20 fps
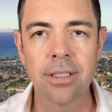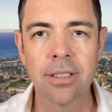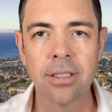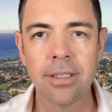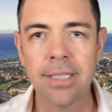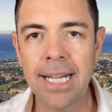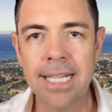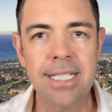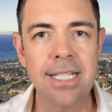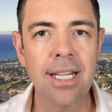
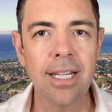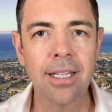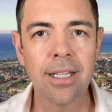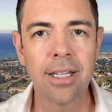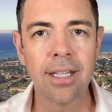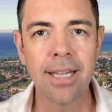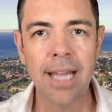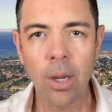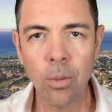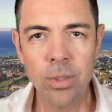That's it.
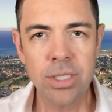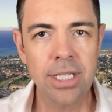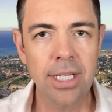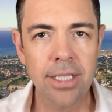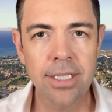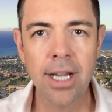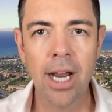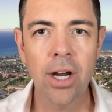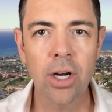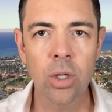That was the
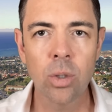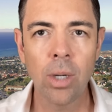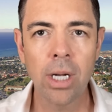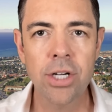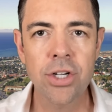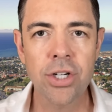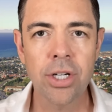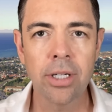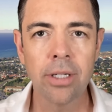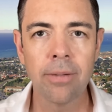entire
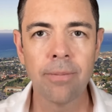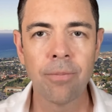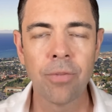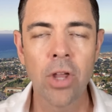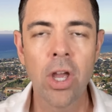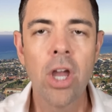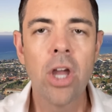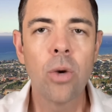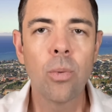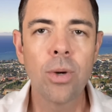question,
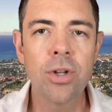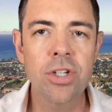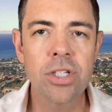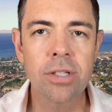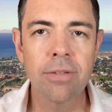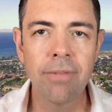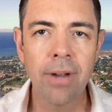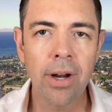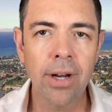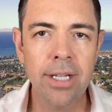which is
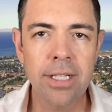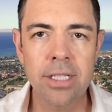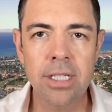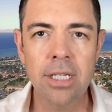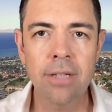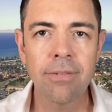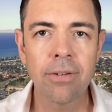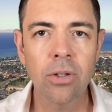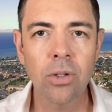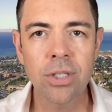very
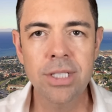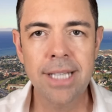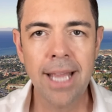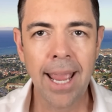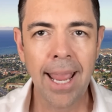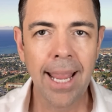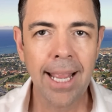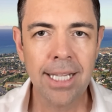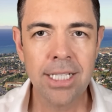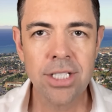difficult to
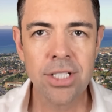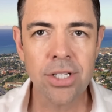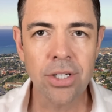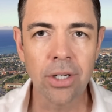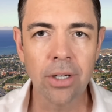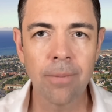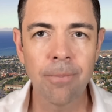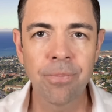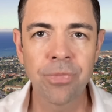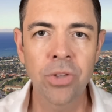
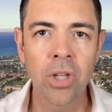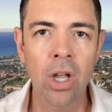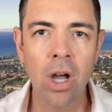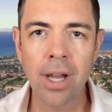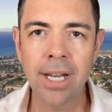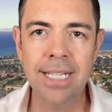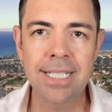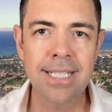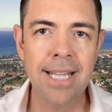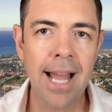answer on
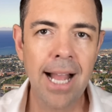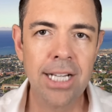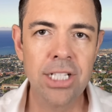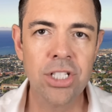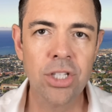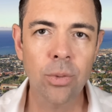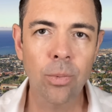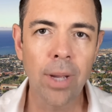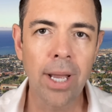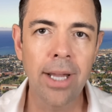a text
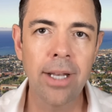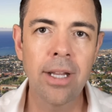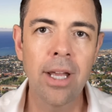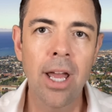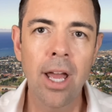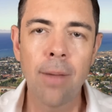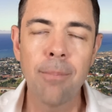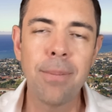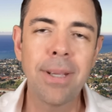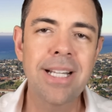thread
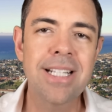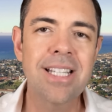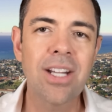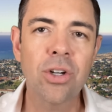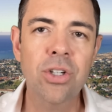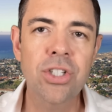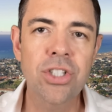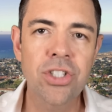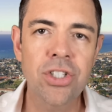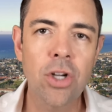because there are
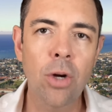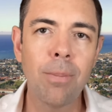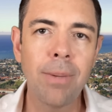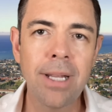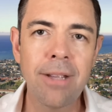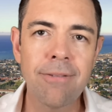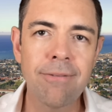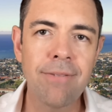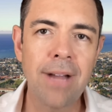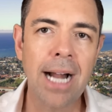so many
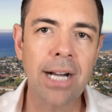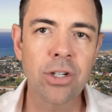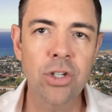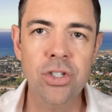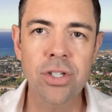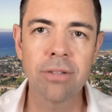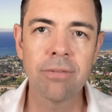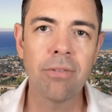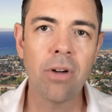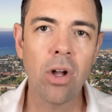factors
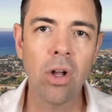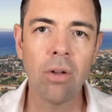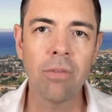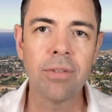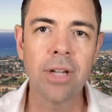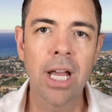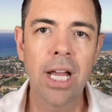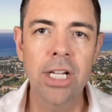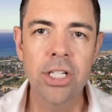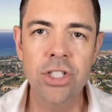involved,
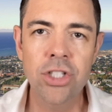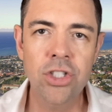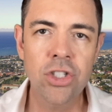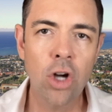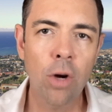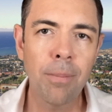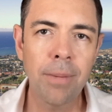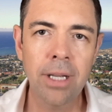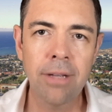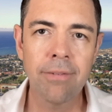so
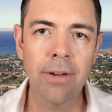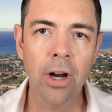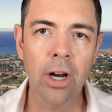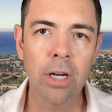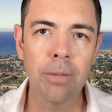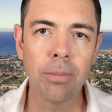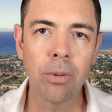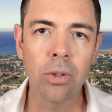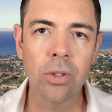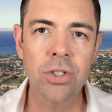many
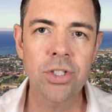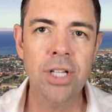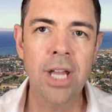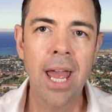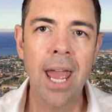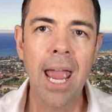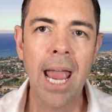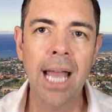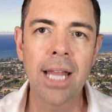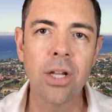variables,
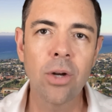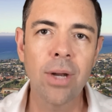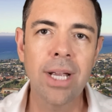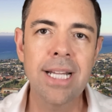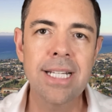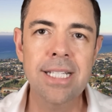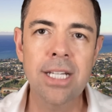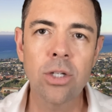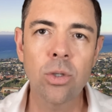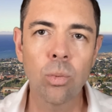and there
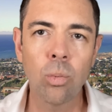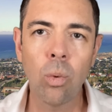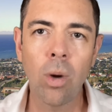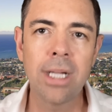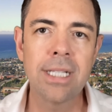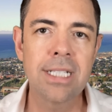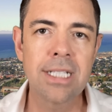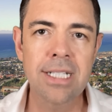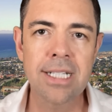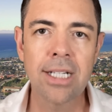isn't
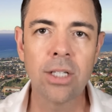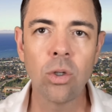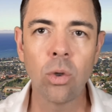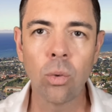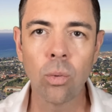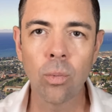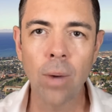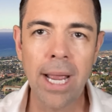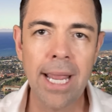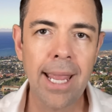one single
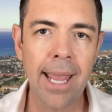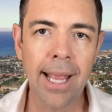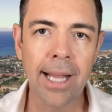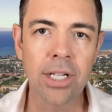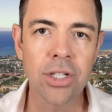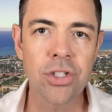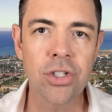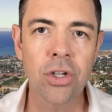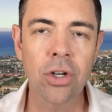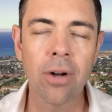right
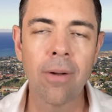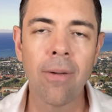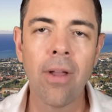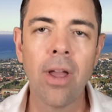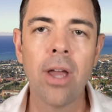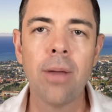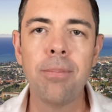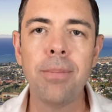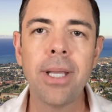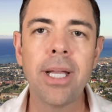answer
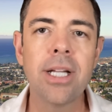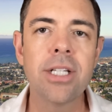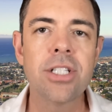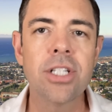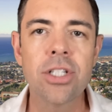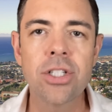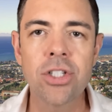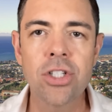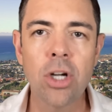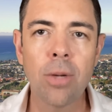because
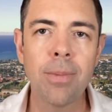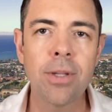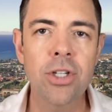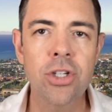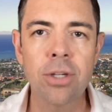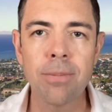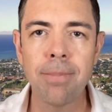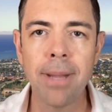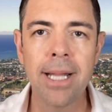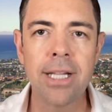so much
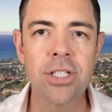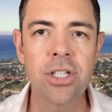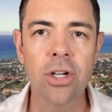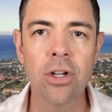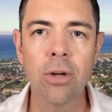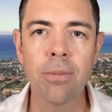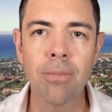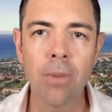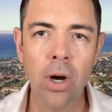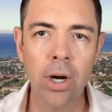depends on your
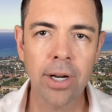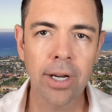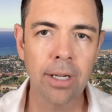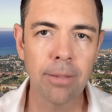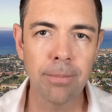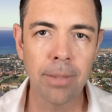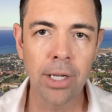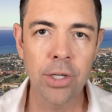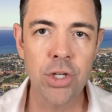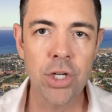marketing
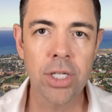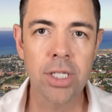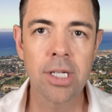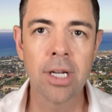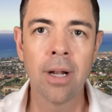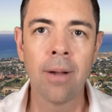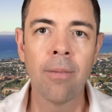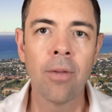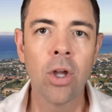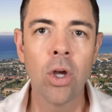budget,
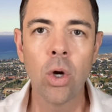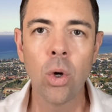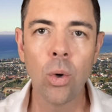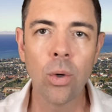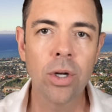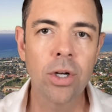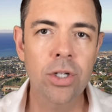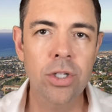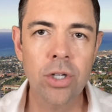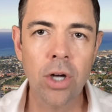who
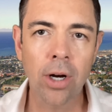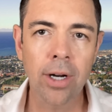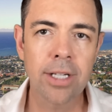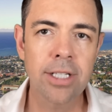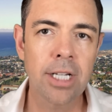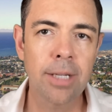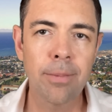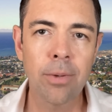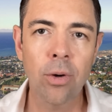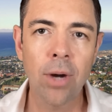your target
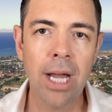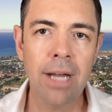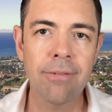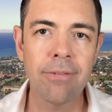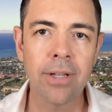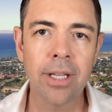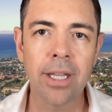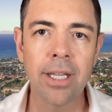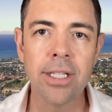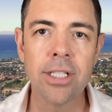
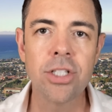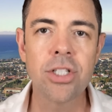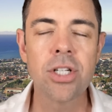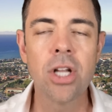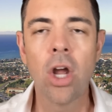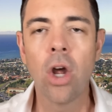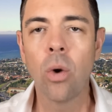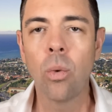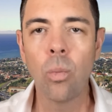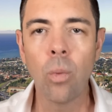demographic is,
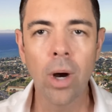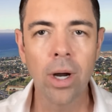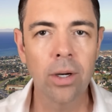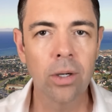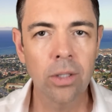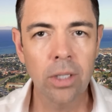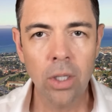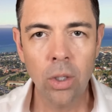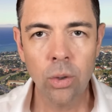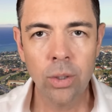where you're
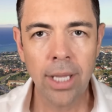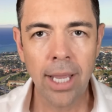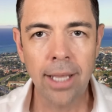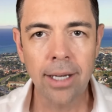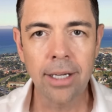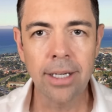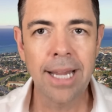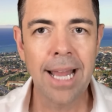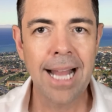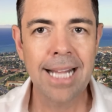
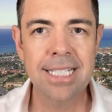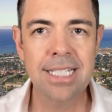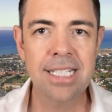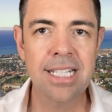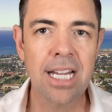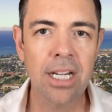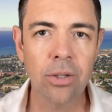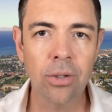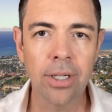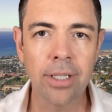located,
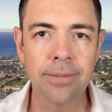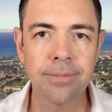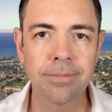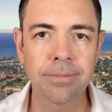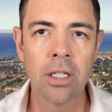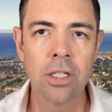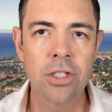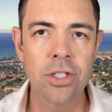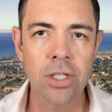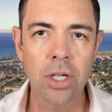etc.
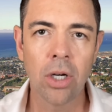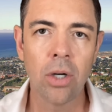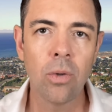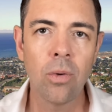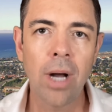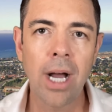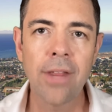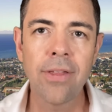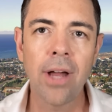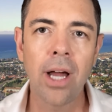So
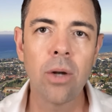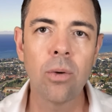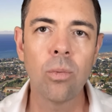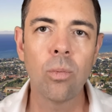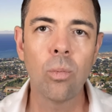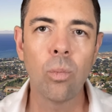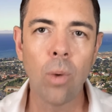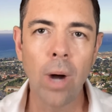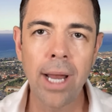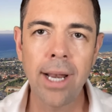I thought,
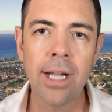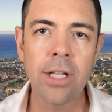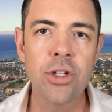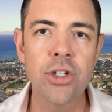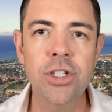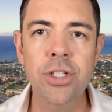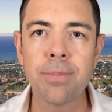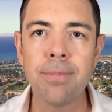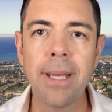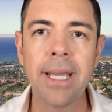why not
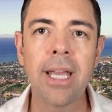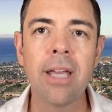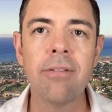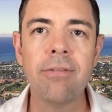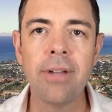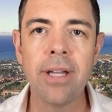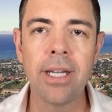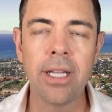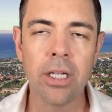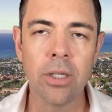just make a
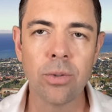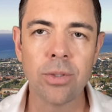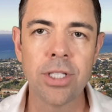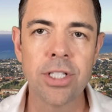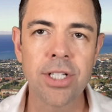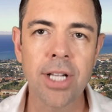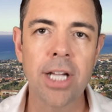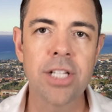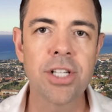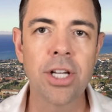video
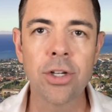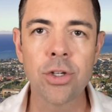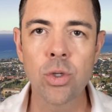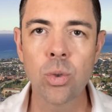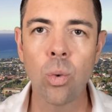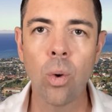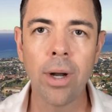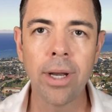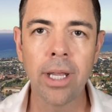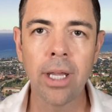discussing
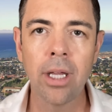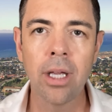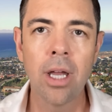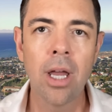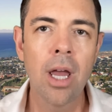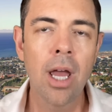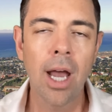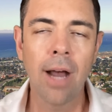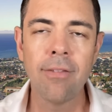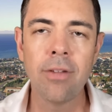20
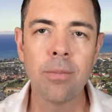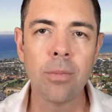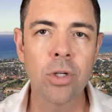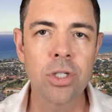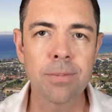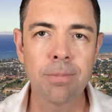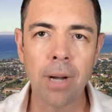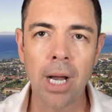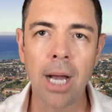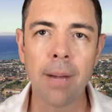of the most
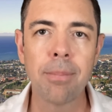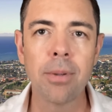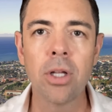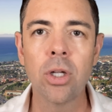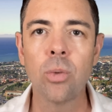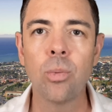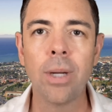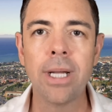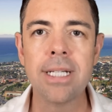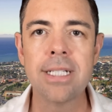popular
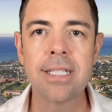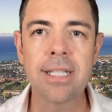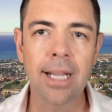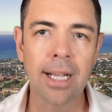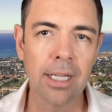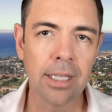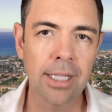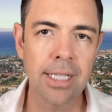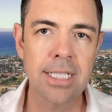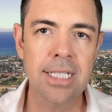ways to
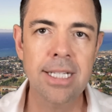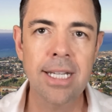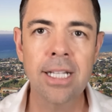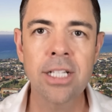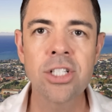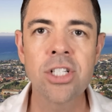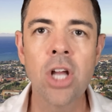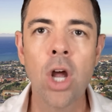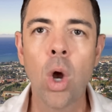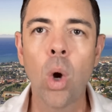get
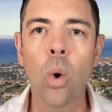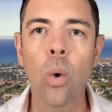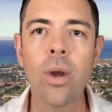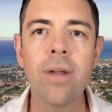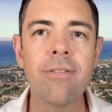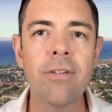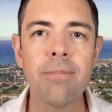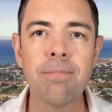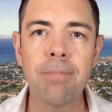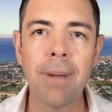listings, or
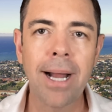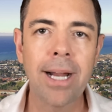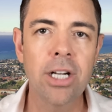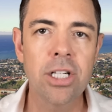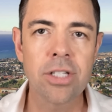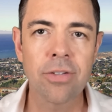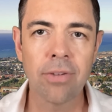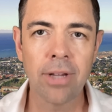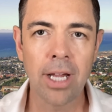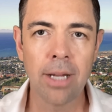even buyers
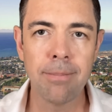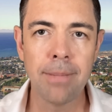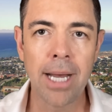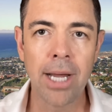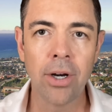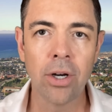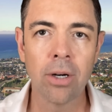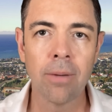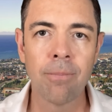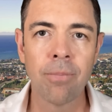for that
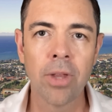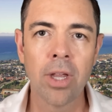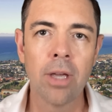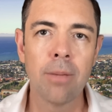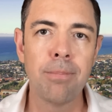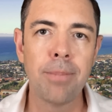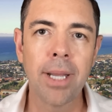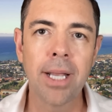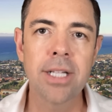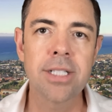matter,
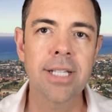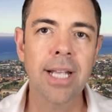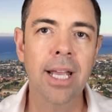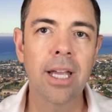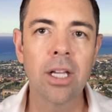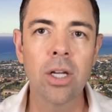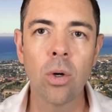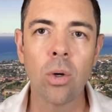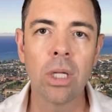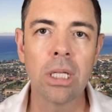because I can
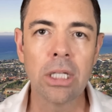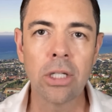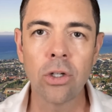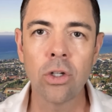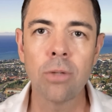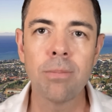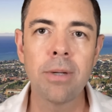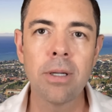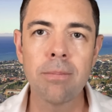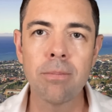go a little
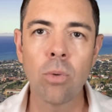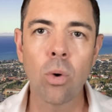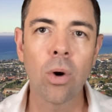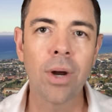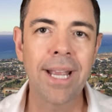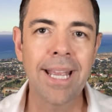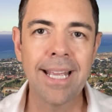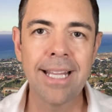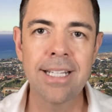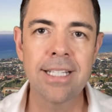bit more
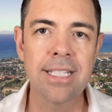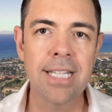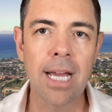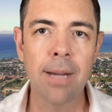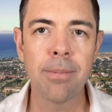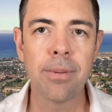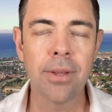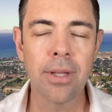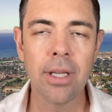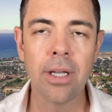in
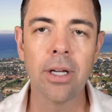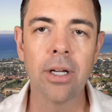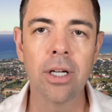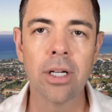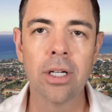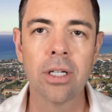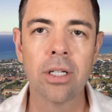depth here.